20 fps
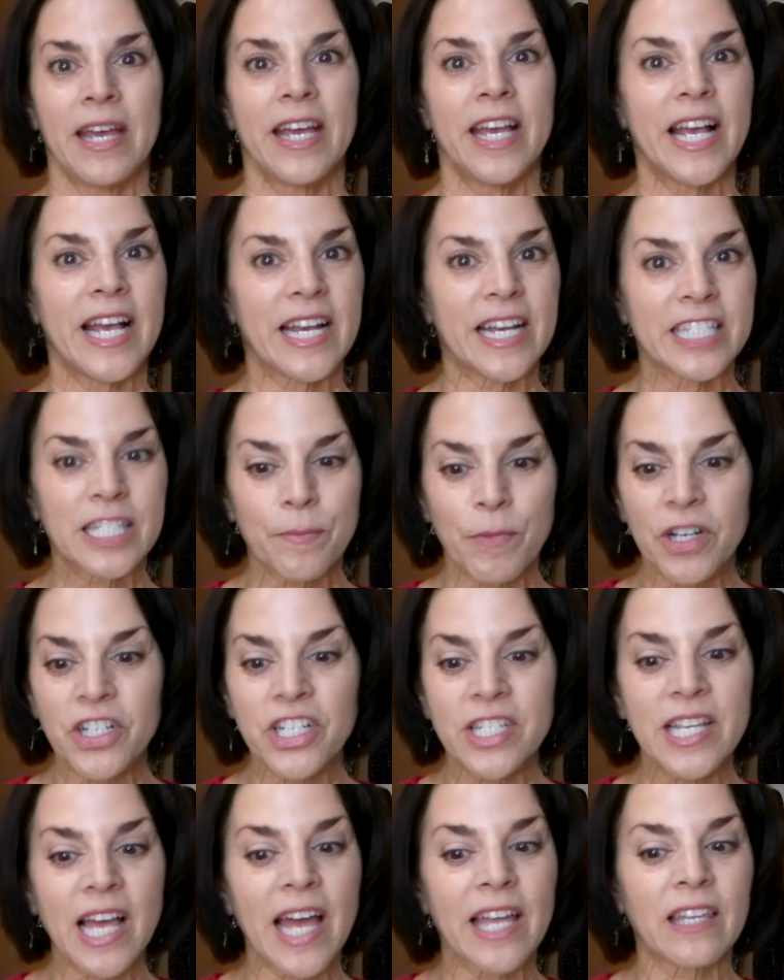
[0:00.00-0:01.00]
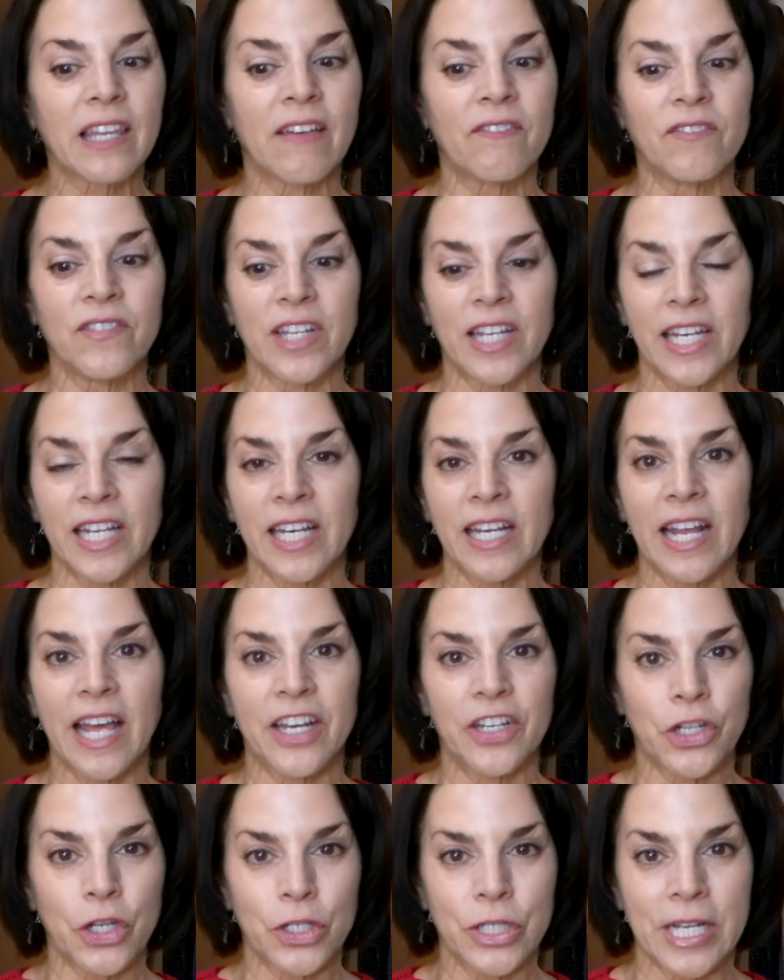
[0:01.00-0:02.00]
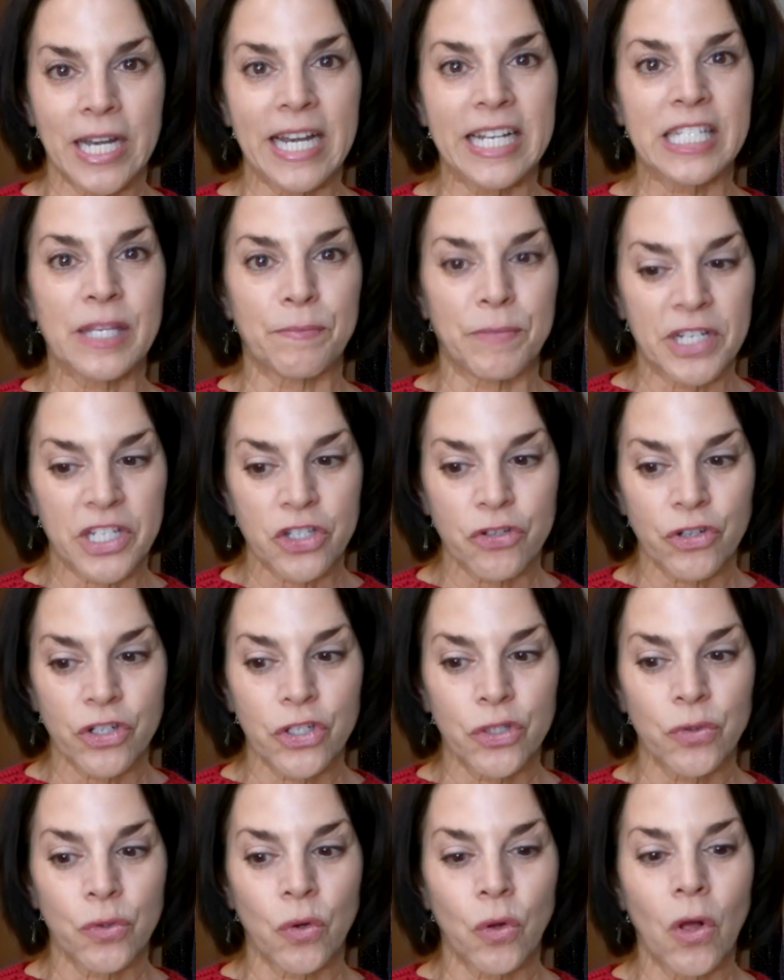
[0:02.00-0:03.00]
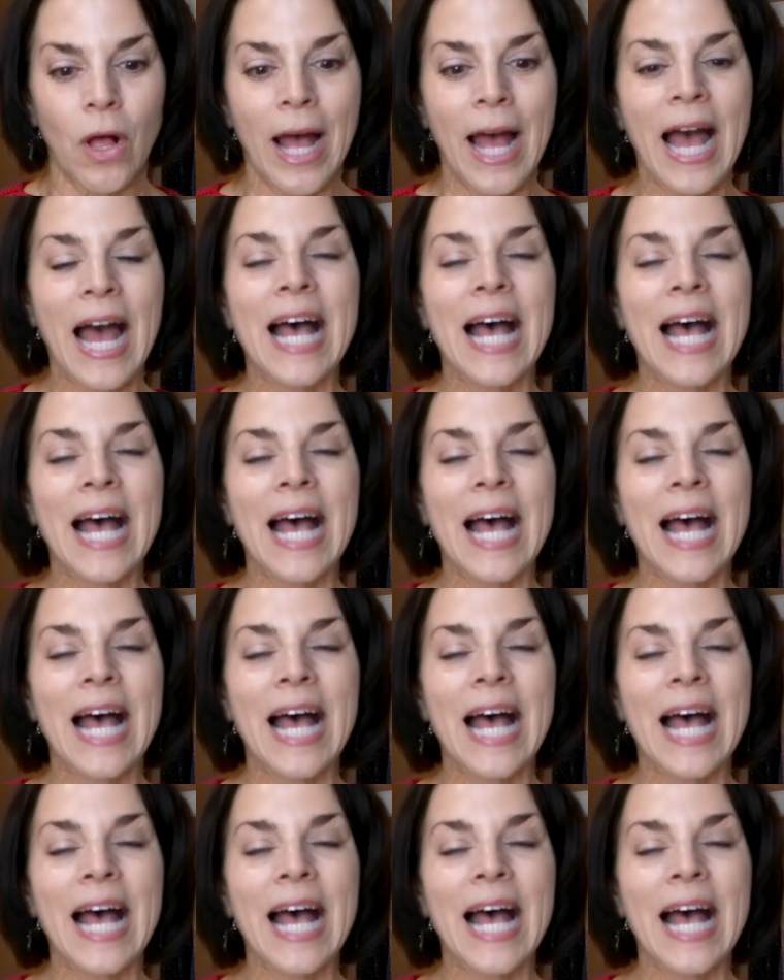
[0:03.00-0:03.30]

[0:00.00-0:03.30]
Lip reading: And as much as I love knitting and using it as a ministry tool,